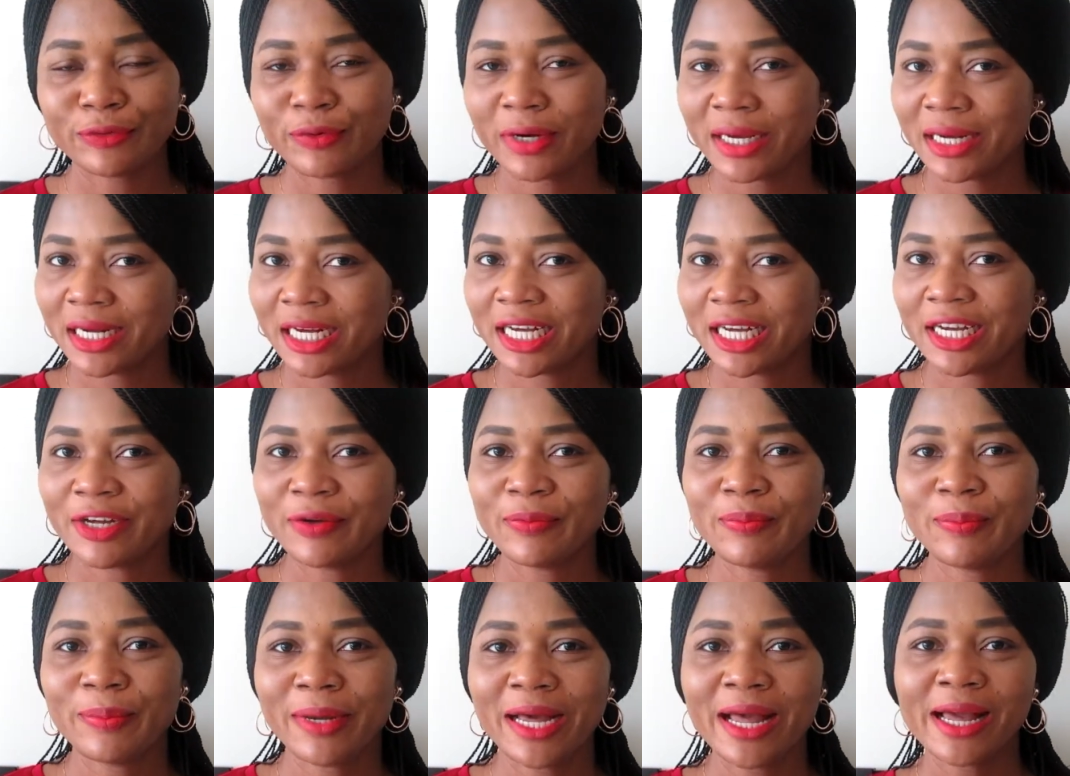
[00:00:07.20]

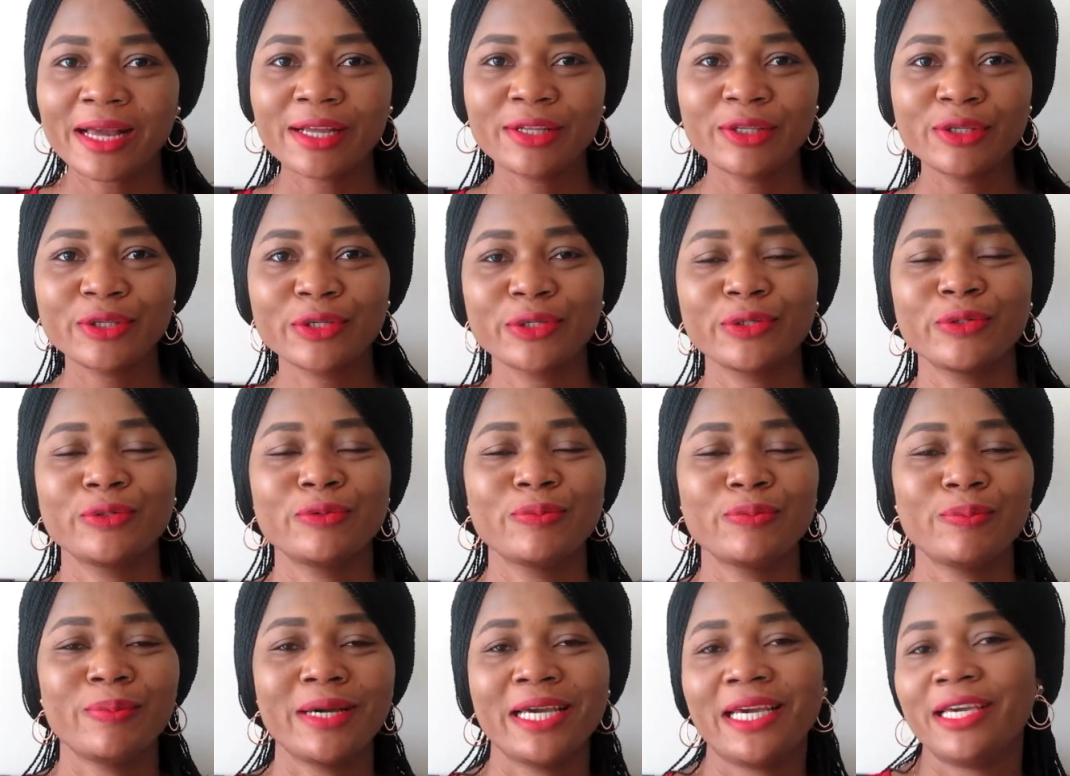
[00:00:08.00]
Welcome back to
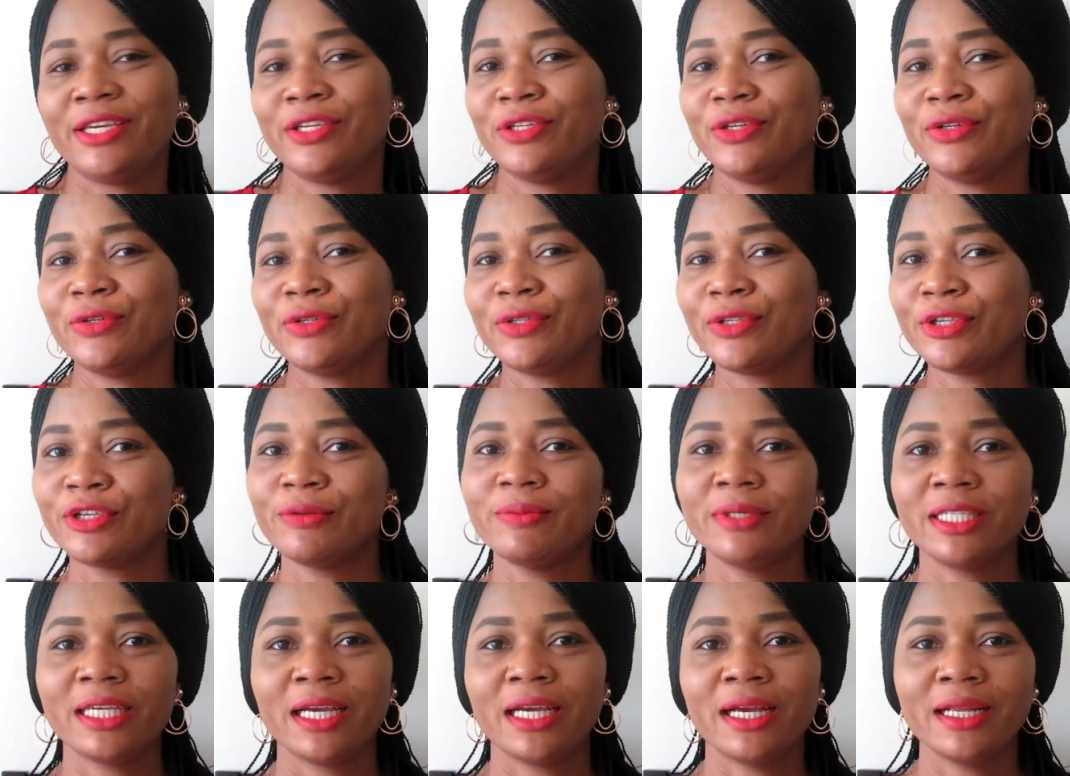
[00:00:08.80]
my
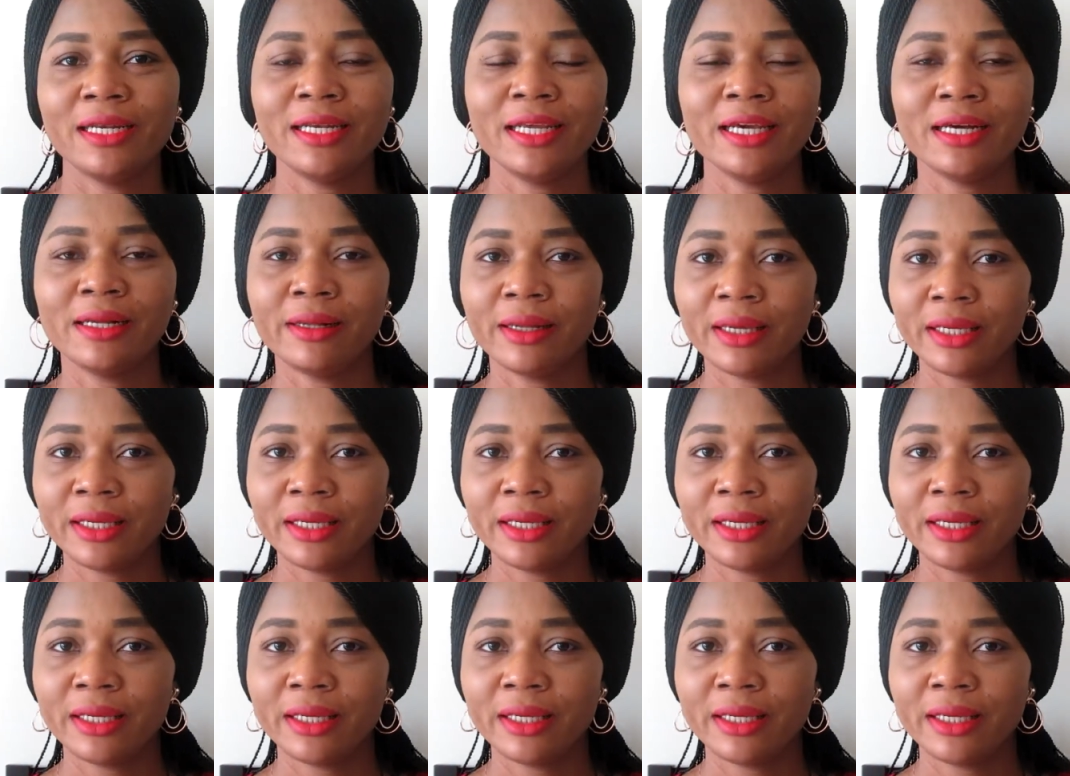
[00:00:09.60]
YouTube channel.